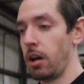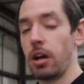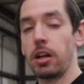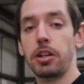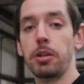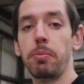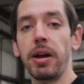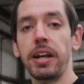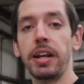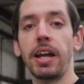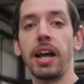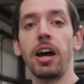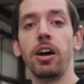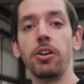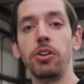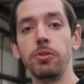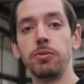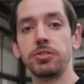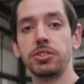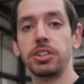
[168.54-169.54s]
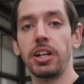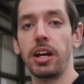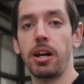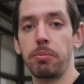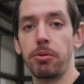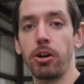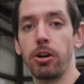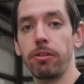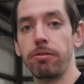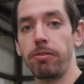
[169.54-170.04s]
Depending how you've set
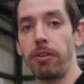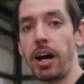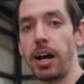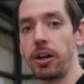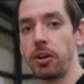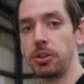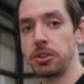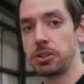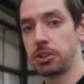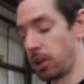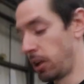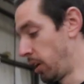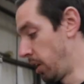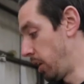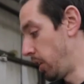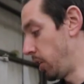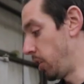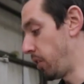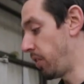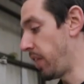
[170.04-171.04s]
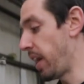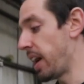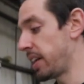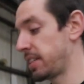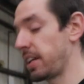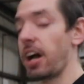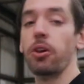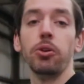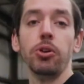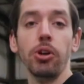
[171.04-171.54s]
up your files,
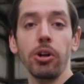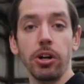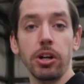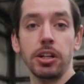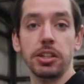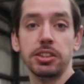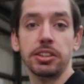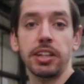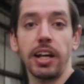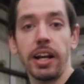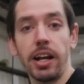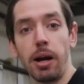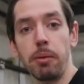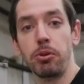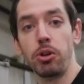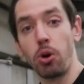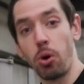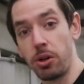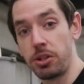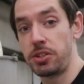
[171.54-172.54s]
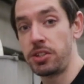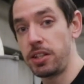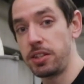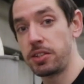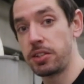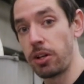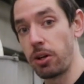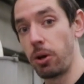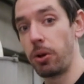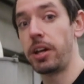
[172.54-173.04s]
that's how you're going to set up your
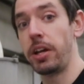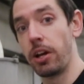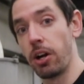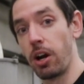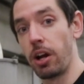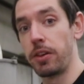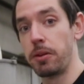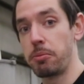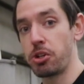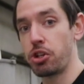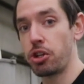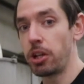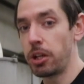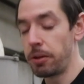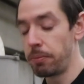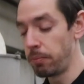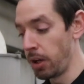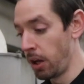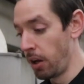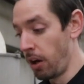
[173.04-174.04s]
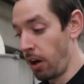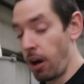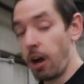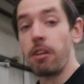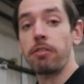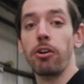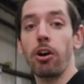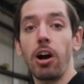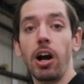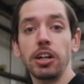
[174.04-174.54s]
Z0 here on the machine.
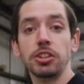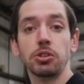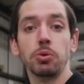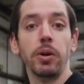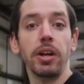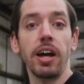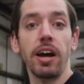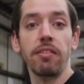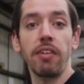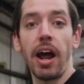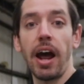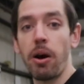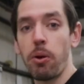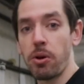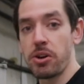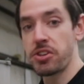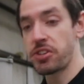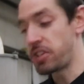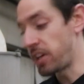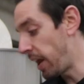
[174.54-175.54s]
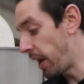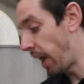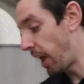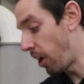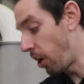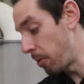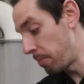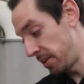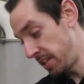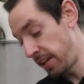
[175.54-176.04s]
For us, we have ours set at
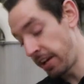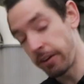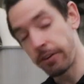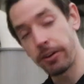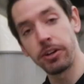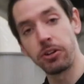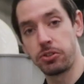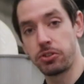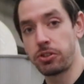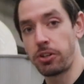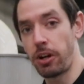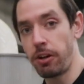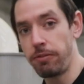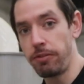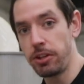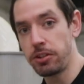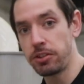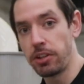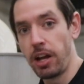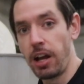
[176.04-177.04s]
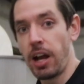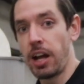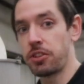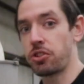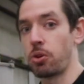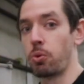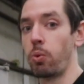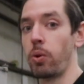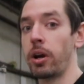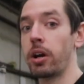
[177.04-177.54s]
our material surface, and
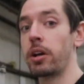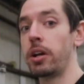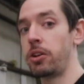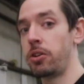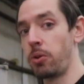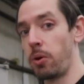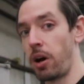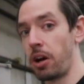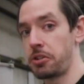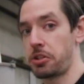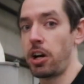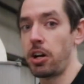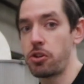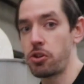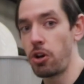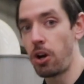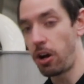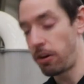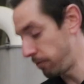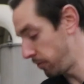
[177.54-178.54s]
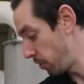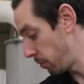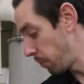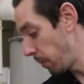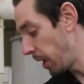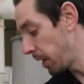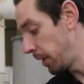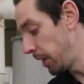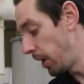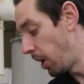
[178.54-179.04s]
so we're going to do our touch off
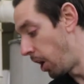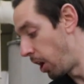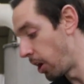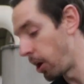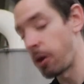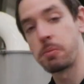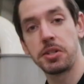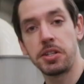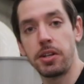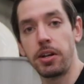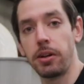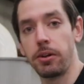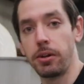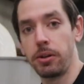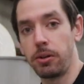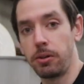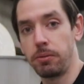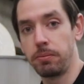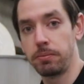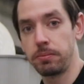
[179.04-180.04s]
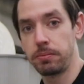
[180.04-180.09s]
directly on our material.